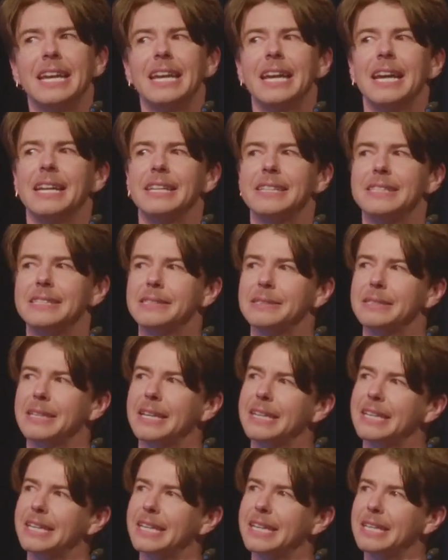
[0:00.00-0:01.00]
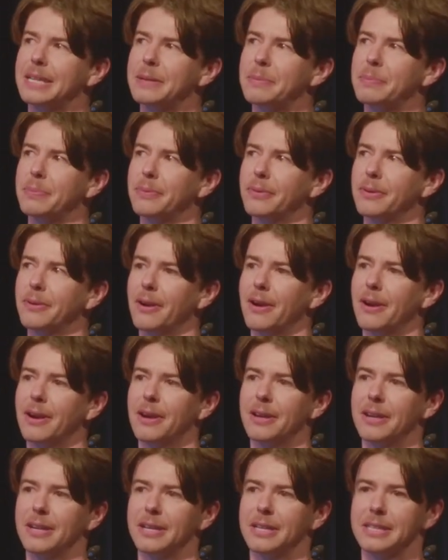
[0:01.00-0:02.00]
and is, like, in a
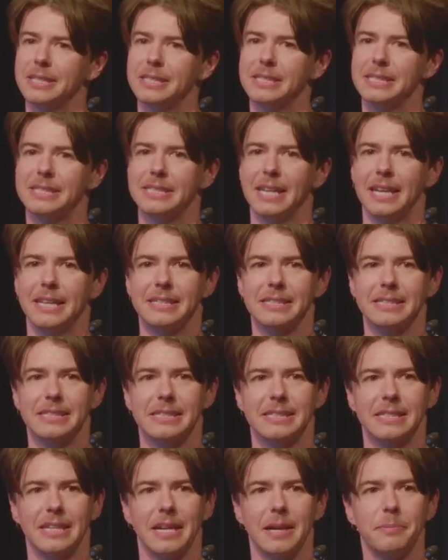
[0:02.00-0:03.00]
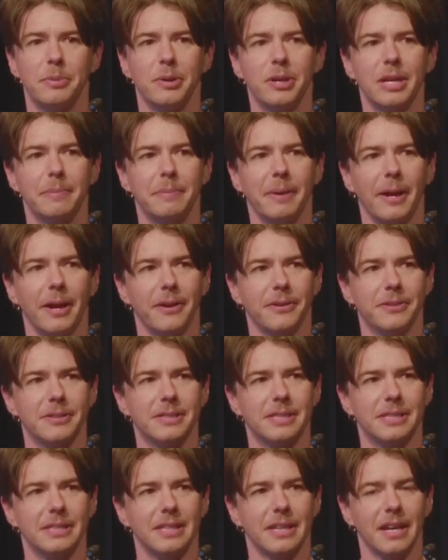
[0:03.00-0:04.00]
broad sense, a book about